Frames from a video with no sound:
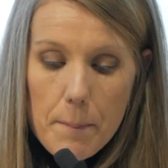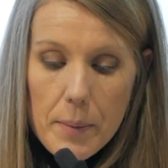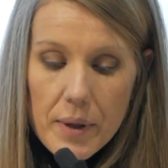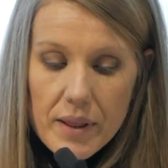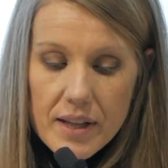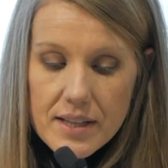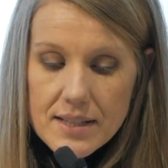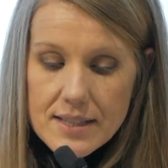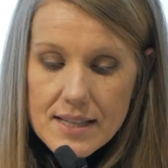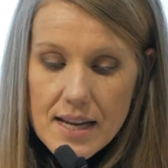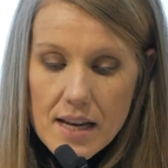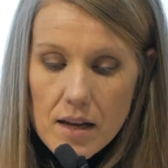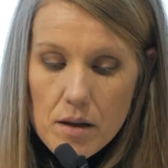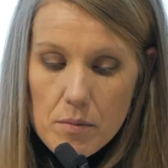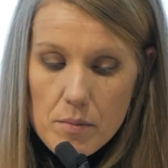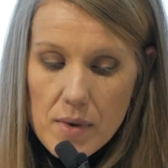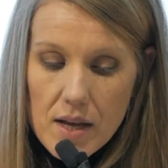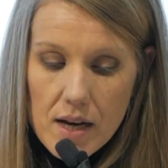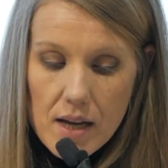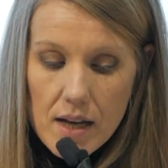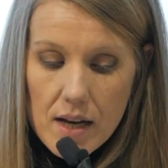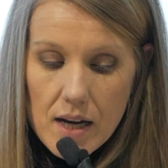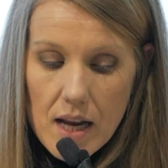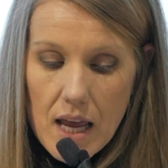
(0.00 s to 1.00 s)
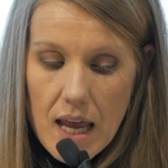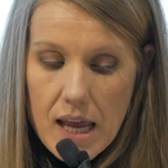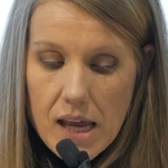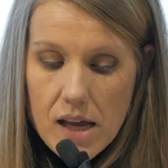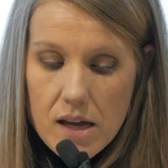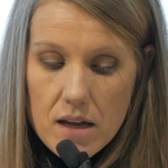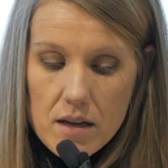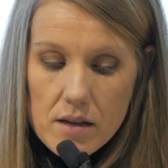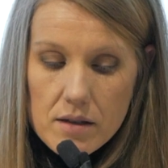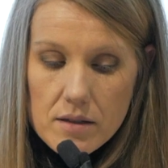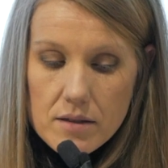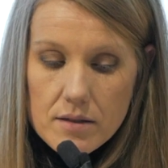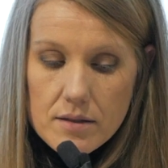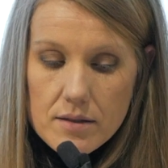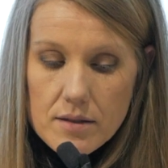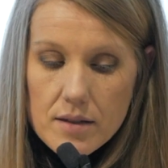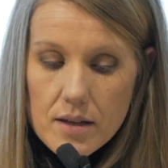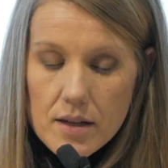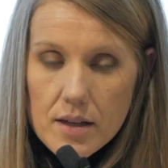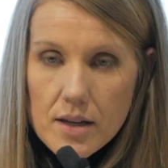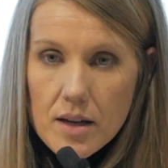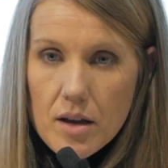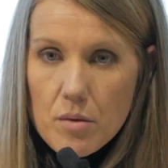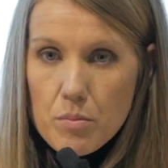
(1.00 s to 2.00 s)
But let's take a minute and
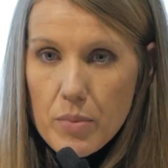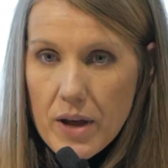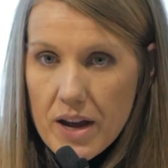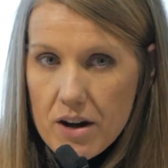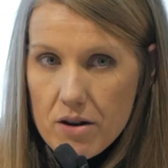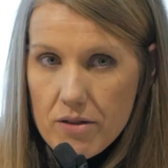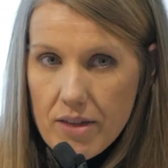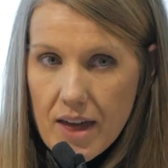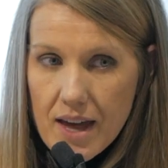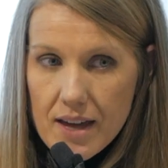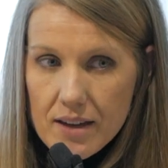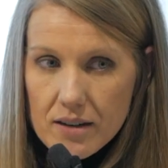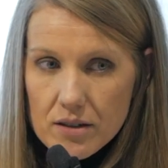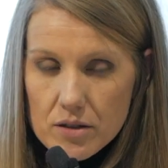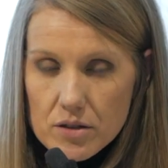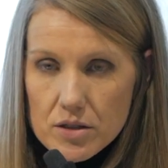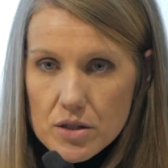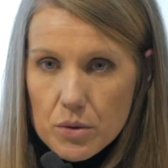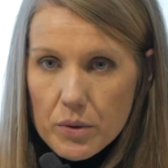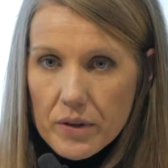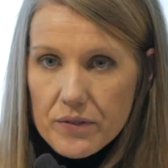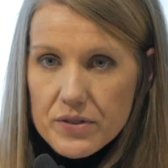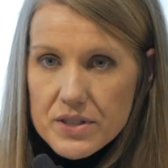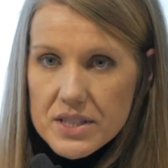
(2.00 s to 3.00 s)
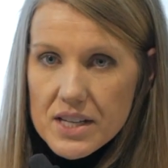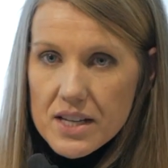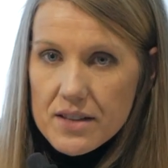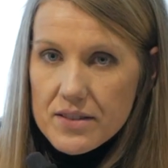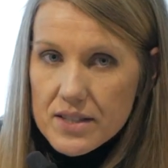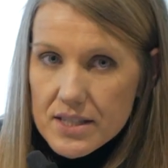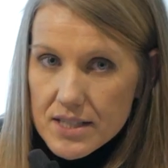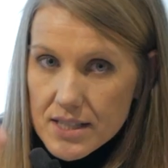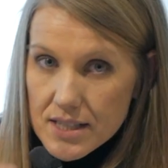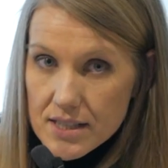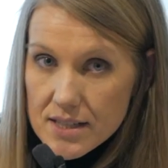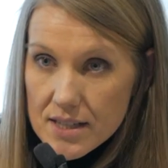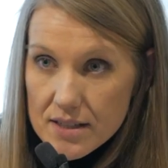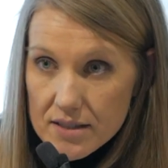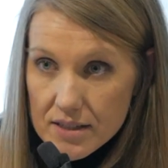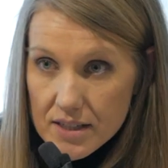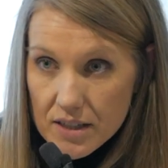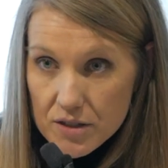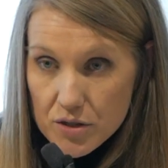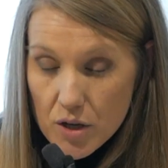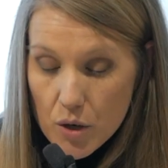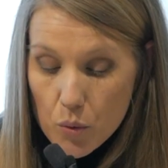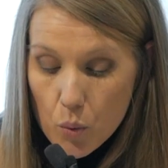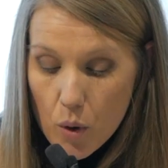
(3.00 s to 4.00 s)
compare that. So we've seen the
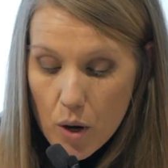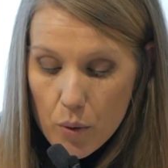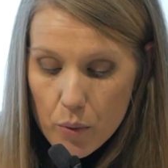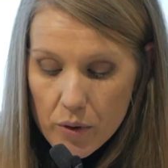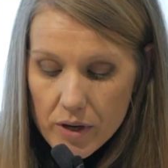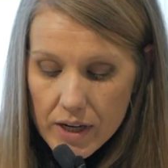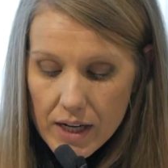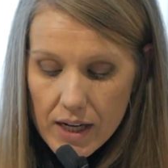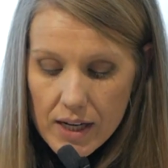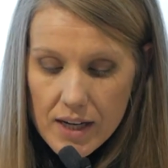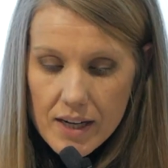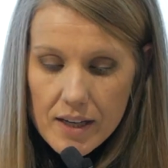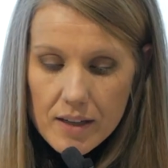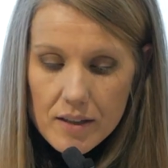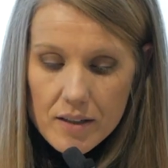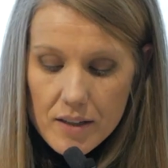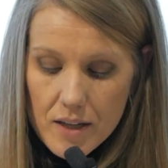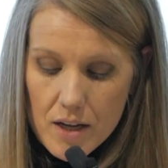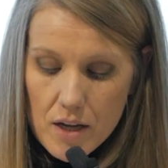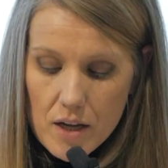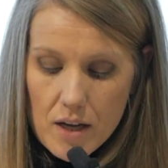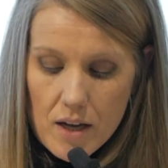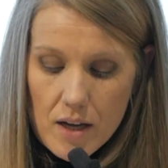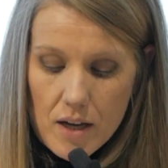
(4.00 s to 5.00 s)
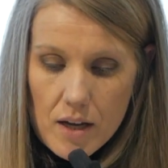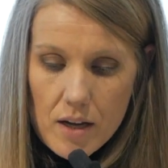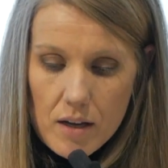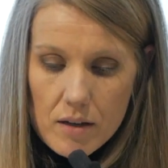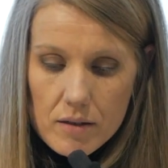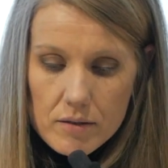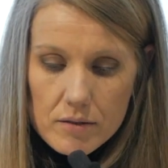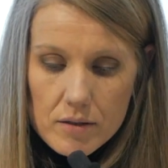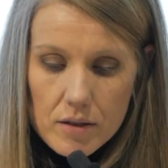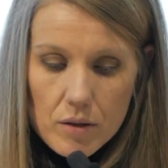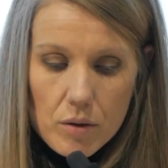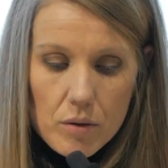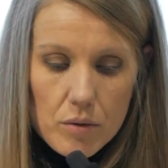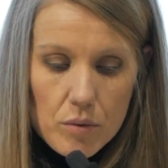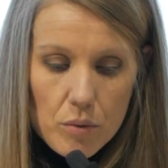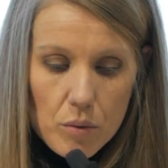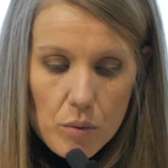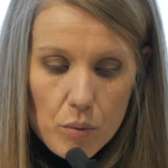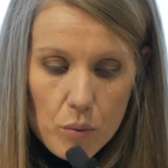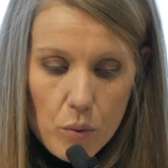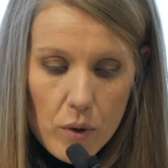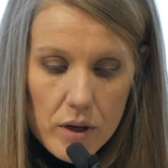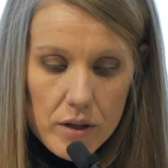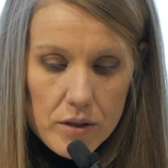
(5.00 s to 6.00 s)
statistics on what we're eating.
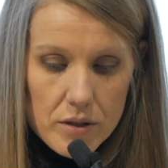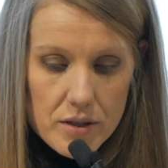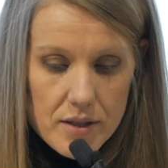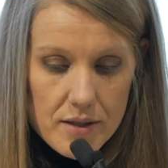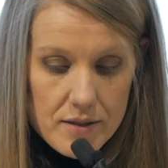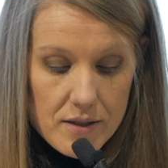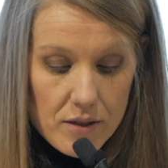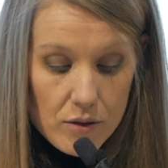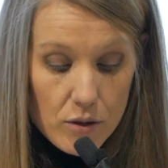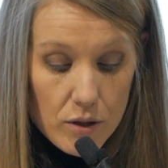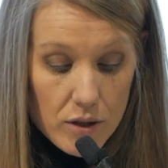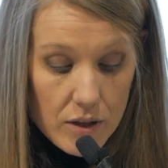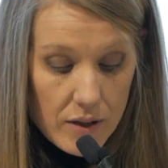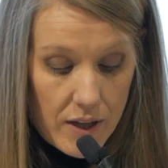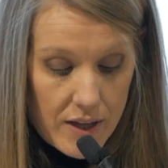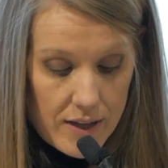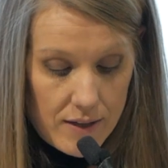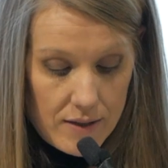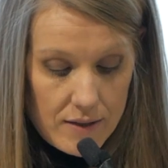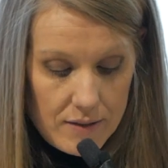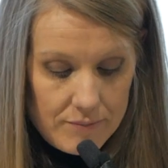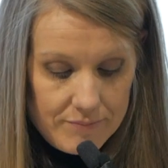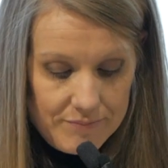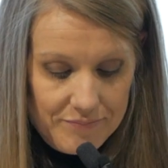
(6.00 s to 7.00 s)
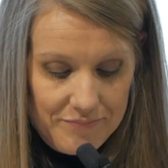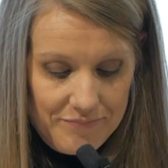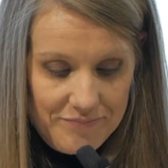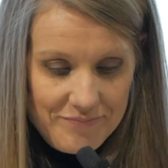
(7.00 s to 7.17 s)
What does it look like?